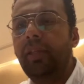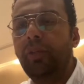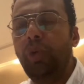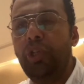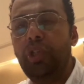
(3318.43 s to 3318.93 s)

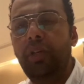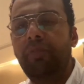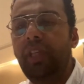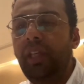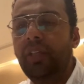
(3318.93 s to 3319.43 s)
to achieve
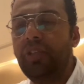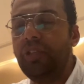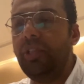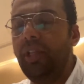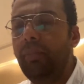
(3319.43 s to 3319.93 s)
the
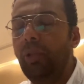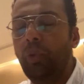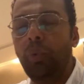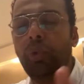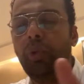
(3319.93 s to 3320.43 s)

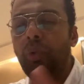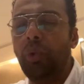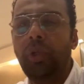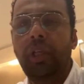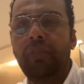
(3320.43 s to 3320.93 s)
sustainable or
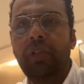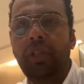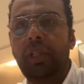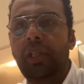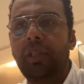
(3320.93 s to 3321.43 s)
even
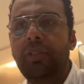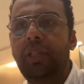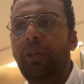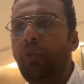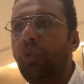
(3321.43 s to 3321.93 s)
the
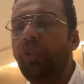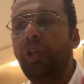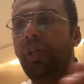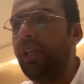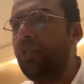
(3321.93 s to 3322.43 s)
zero
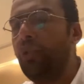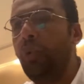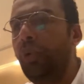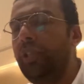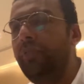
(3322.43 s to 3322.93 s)
targets or
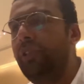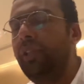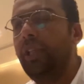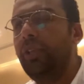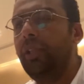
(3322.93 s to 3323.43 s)
whatever
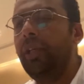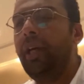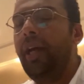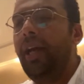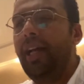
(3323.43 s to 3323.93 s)
that
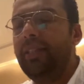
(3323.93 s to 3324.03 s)
has